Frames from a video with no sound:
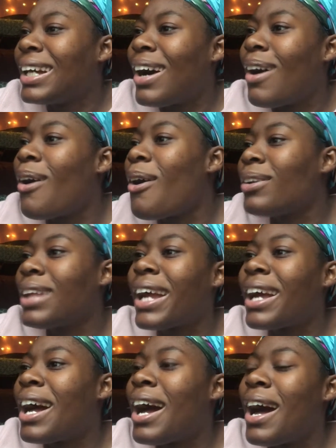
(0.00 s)
a,
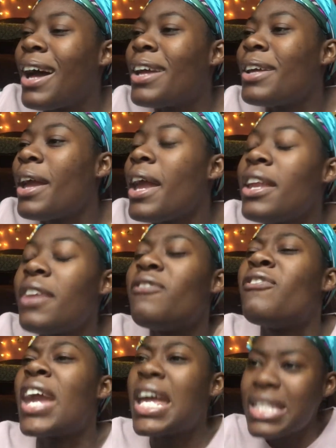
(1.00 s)
like a it
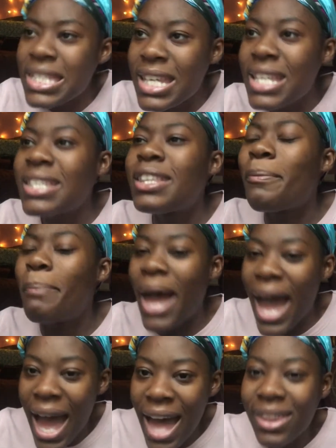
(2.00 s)
advances the
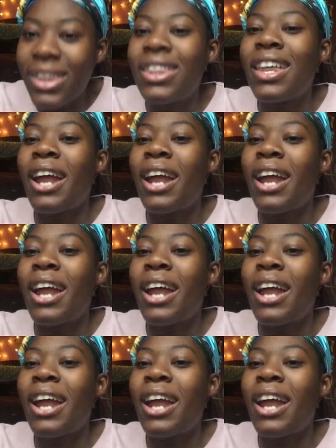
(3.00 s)
path that